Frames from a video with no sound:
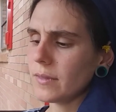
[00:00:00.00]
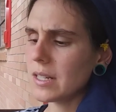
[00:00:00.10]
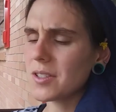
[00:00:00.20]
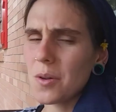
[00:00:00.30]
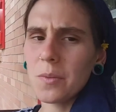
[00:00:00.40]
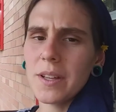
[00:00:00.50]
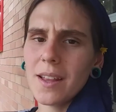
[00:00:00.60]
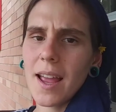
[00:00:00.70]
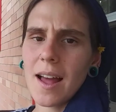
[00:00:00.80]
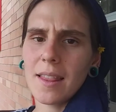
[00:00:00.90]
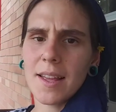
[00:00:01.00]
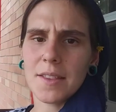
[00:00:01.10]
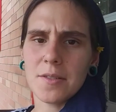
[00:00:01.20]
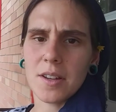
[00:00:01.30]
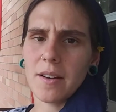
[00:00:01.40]
So really, I like
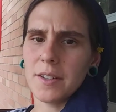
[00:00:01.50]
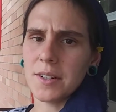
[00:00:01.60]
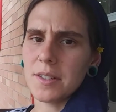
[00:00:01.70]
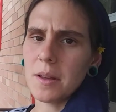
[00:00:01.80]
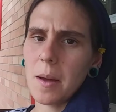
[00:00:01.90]
those covers